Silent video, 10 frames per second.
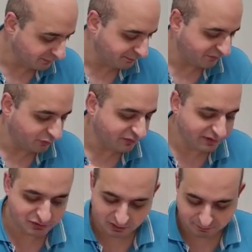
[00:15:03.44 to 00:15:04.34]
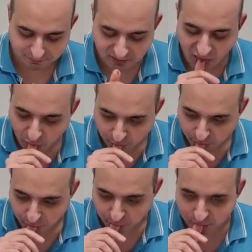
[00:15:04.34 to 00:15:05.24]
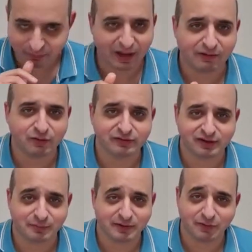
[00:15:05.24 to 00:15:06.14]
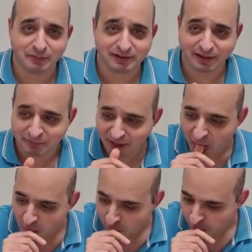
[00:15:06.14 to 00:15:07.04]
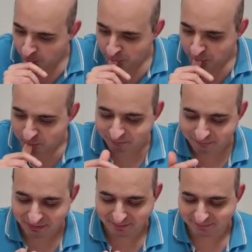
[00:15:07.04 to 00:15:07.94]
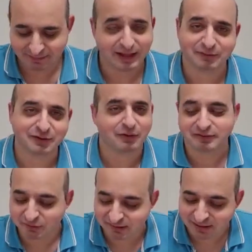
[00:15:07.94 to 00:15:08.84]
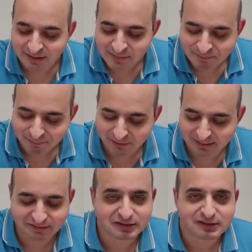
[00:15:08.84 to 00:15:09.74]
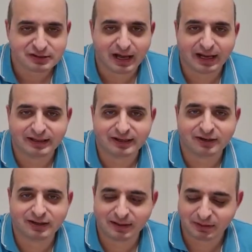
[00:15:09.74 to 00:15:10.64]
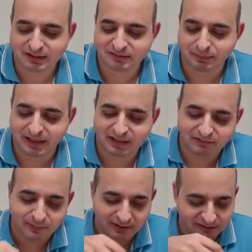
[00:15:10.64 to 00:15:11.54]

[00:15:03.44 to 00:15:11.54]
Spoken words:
Before I finish up, I will suck my thumb on camera. That was all I was going to say. But let's just try their Lebanese bread a wee bit